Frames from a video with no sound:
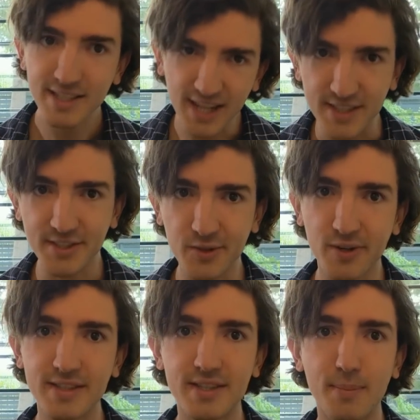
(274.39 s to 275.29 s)

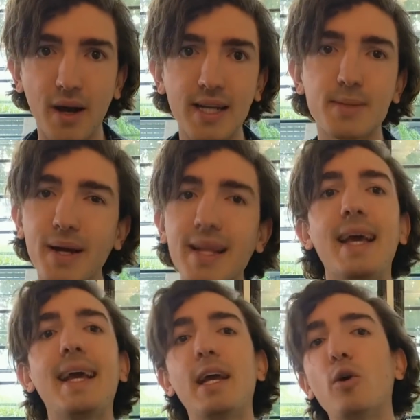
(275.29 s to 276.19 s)
touchscreens in mind, but
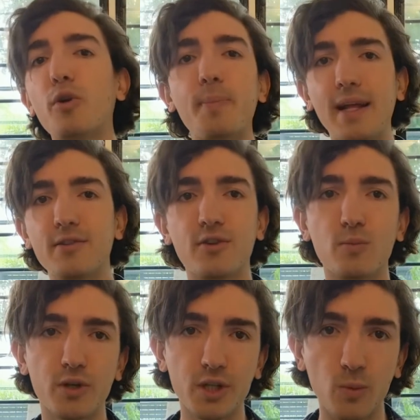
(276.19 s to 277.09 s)
it all depends
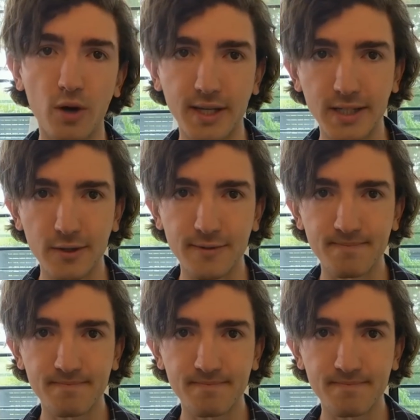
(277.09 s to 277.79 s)
on what you're working on.